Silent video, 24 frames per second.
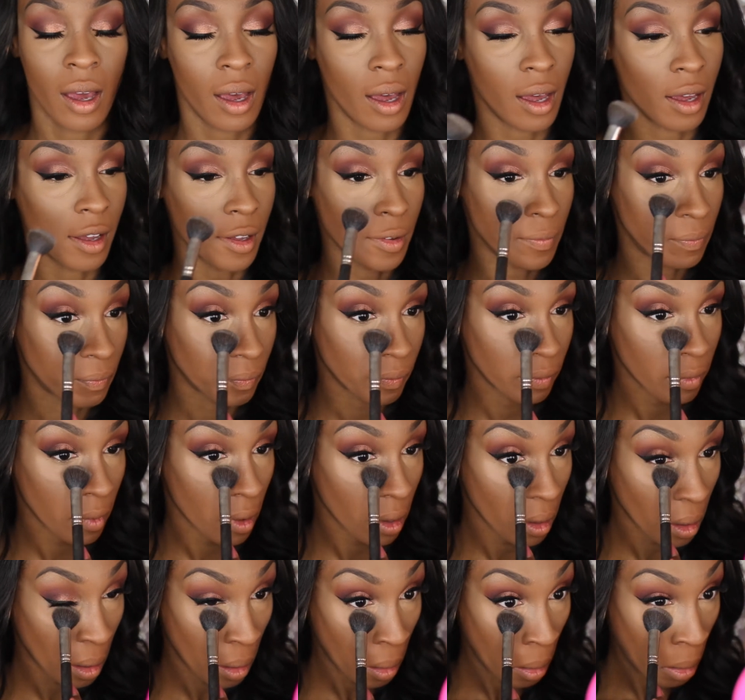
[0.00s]
I'm
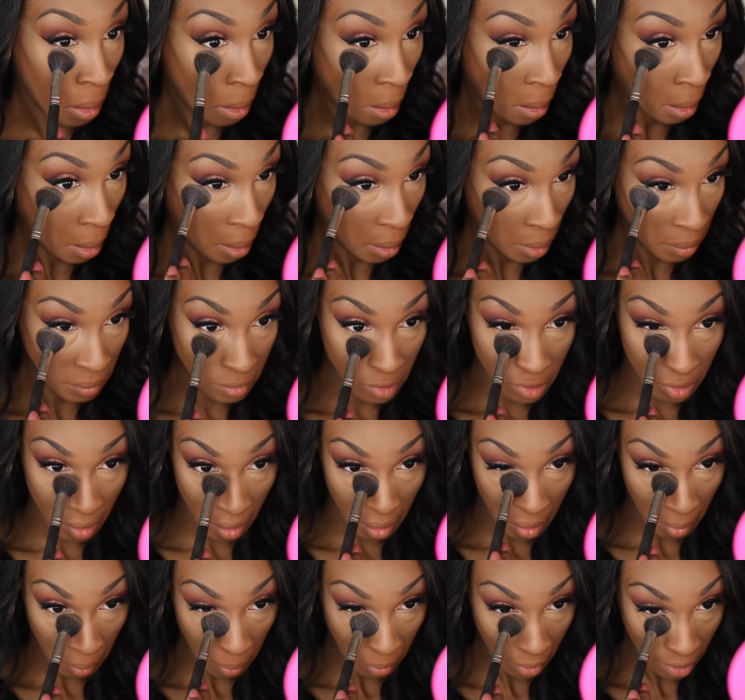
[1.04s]
just
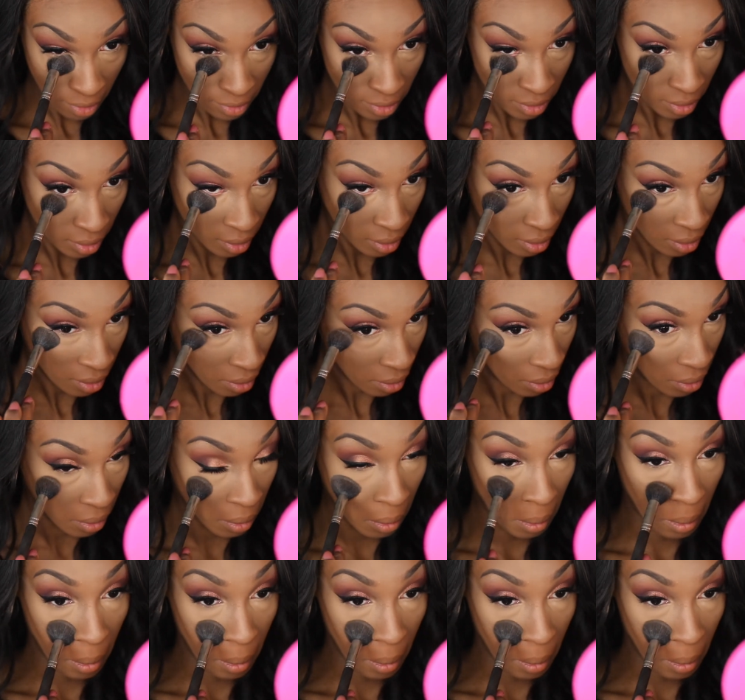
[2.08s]
kind of pressing it.